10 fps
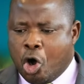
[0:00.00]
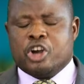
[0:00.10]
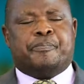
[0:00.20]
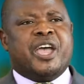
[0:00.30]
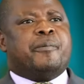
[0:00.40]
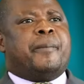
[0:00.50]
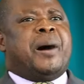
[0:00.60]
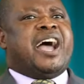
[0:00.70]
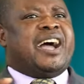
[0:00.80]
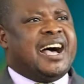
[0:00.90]
who would be
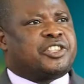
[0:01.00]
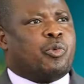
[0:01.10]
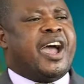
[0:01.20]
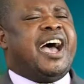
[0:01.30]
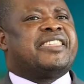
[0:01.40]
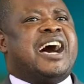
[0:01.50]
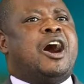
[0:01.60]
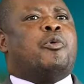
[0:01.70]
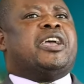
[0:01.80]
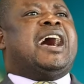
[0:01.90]
by us
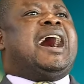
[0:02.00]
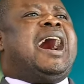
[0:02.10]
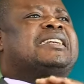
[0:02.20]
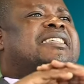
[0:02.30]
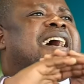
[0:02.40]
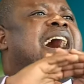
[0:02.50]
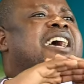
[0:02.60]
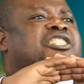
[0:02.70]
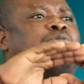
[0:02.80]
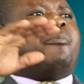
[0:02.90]
whether we are at the
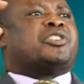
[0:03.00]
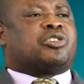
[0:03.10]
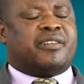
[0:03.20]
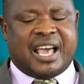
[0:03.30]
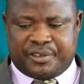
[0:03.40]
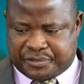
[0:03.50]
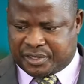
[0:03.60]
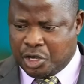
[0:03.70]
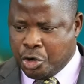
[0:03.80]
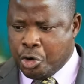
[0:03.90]
highest moments of our
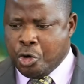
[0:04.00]
lives,